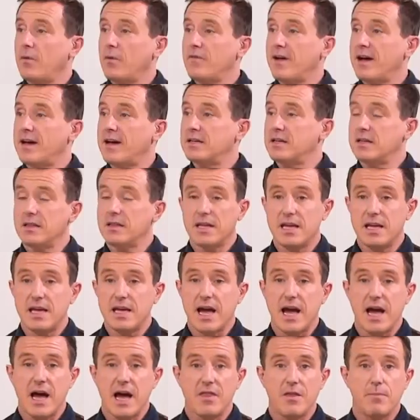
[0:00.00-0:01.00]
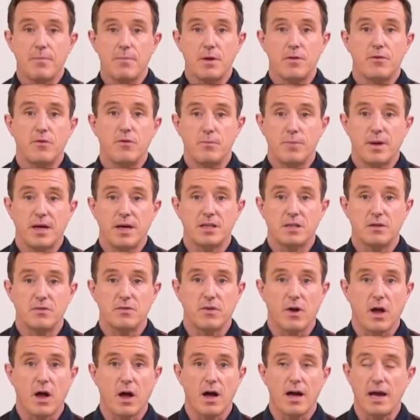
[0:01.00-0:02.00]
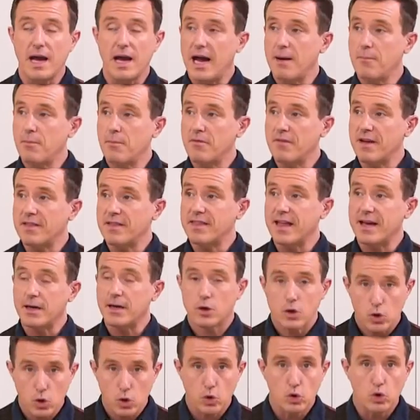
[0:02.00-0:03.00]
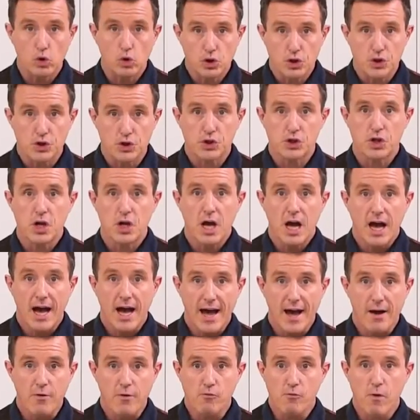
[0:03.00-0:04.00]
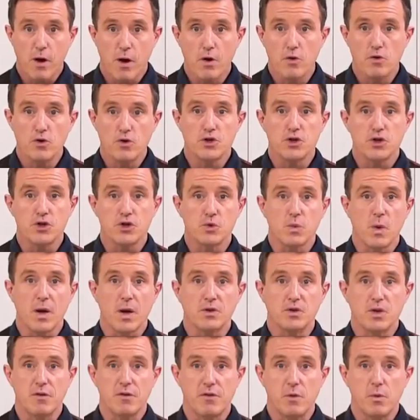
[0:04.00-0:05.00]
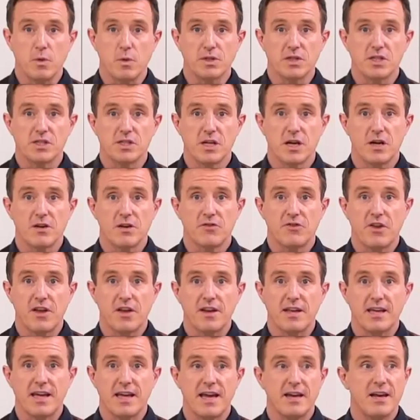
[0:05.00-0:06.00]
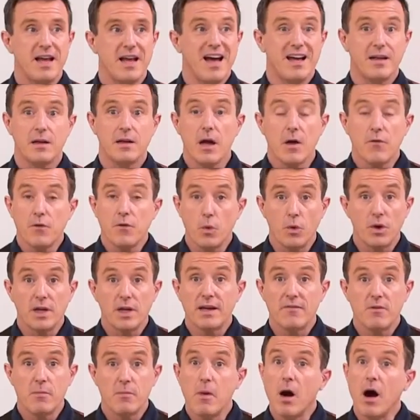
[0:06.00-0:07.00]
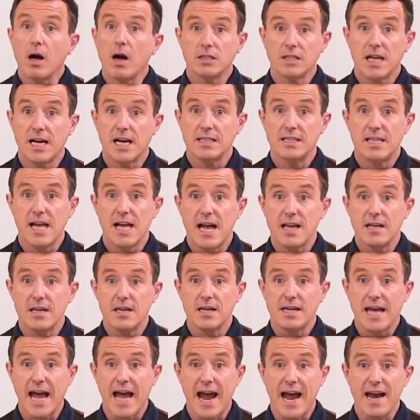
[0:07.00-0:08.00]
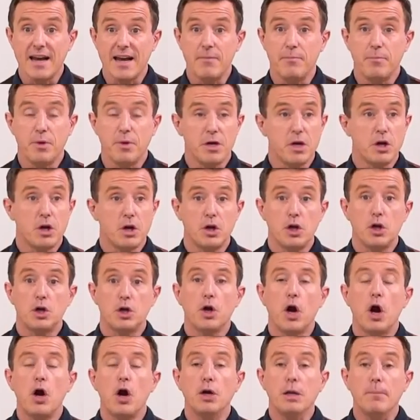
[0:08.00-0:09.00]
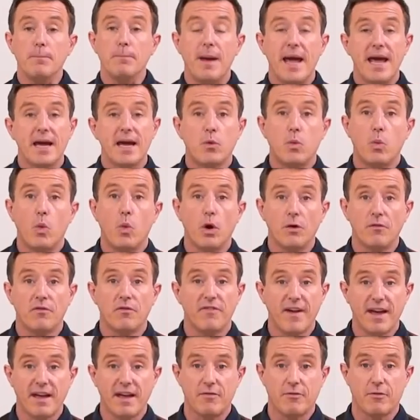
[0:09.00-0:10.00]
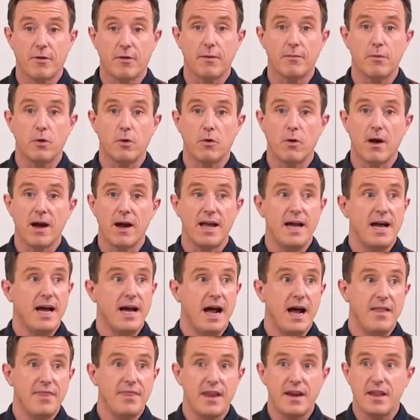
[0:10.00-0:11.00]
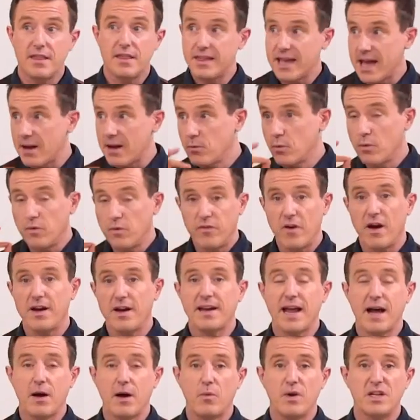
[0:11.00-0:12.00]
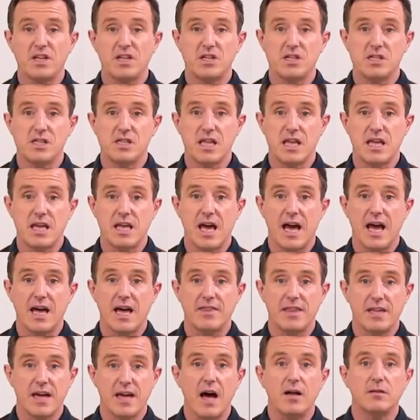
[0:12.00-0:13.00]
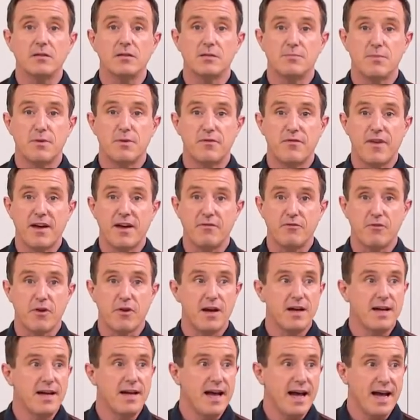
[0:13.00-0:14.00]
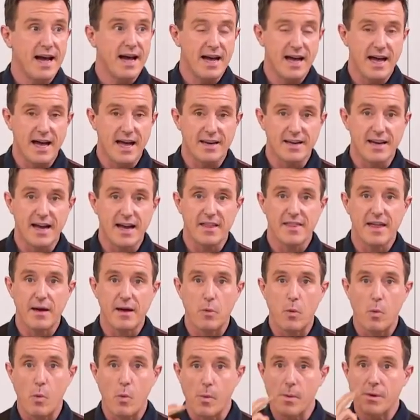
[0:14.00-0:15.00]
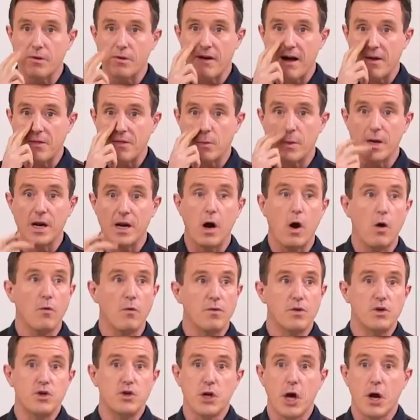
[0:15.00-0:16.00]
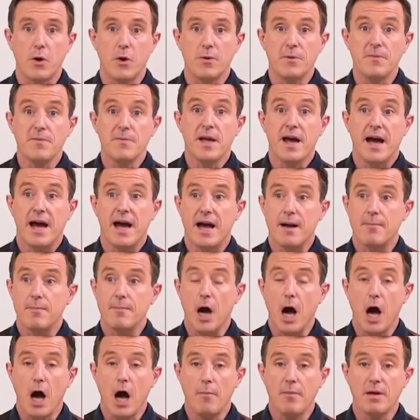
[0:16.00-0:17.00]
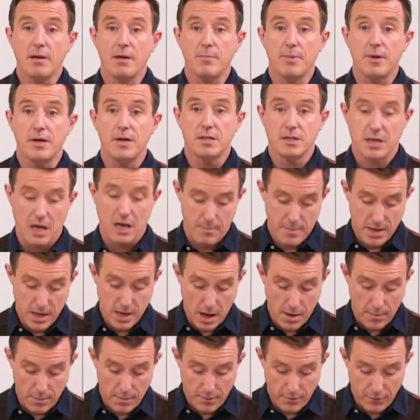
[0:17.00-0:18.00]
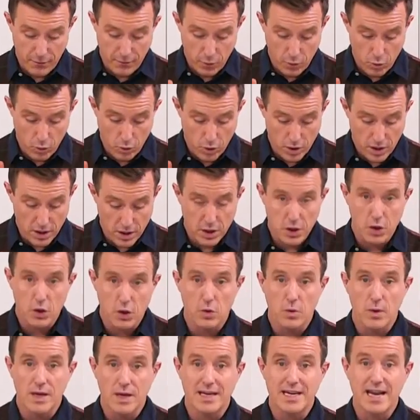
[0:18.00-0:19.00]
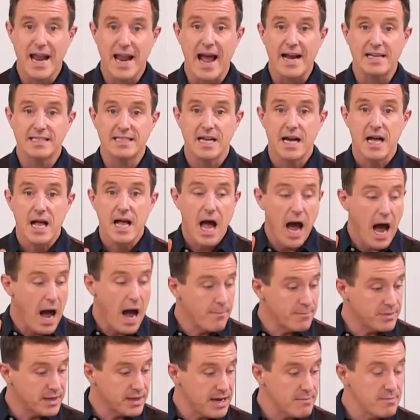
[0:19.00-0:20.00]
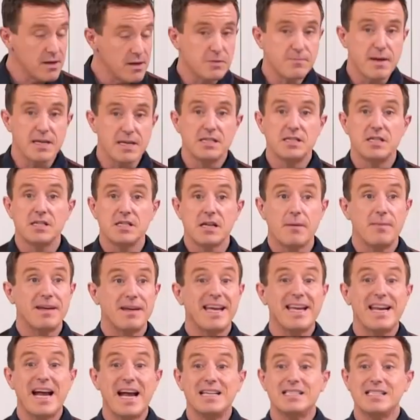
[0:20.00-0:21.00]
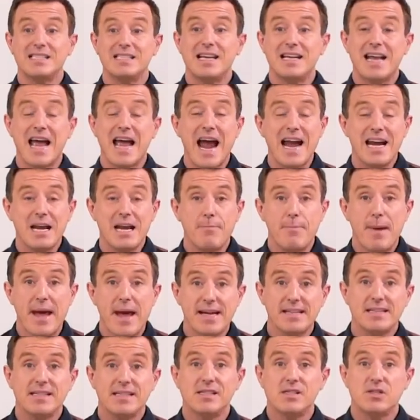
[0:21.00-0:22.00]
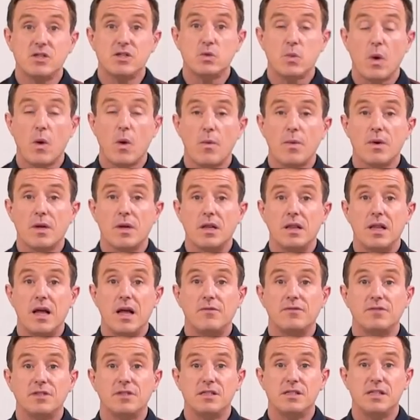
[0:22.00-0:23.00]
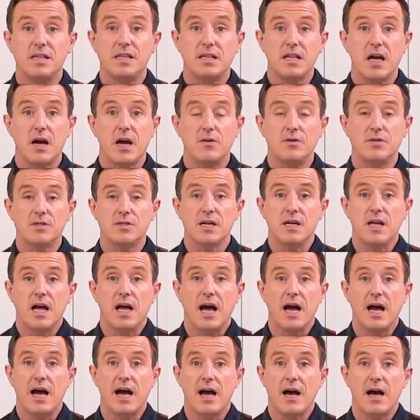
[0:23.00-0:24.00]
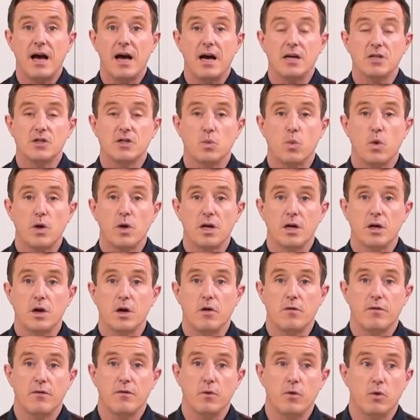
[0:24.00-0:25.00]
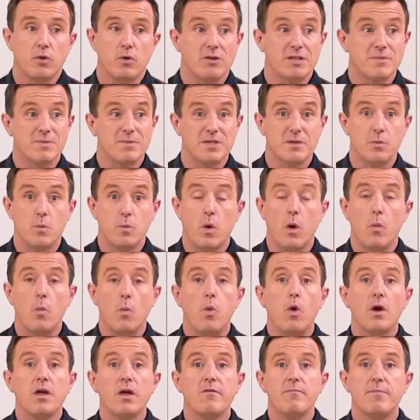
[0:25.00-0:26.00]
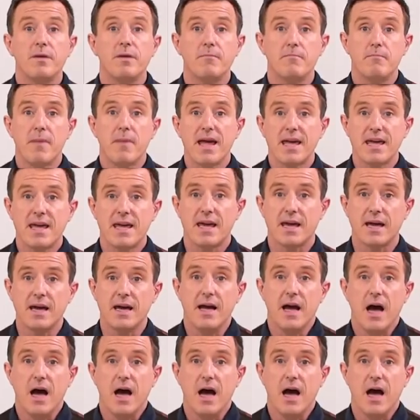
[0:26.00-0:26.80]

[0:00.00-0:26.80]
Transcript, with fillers: we've had the, uh, the beautiful butterfly and we've had that gorgeous... Uh, rose as well. So if you want to start sending in, if you want to give a marks out of ten, you can, but you can you can only pick one favourite, all right? And then at the end we'll find out which is the uh, the ultimate favourite, and uh, that one will be crowned the winner of the show. Um, Hummingbird coming up for you next. Um, keep those messages coming in. As I said, any pictures as well. We'd love to see those uh, as to what you got for Christmas and, and what you've been making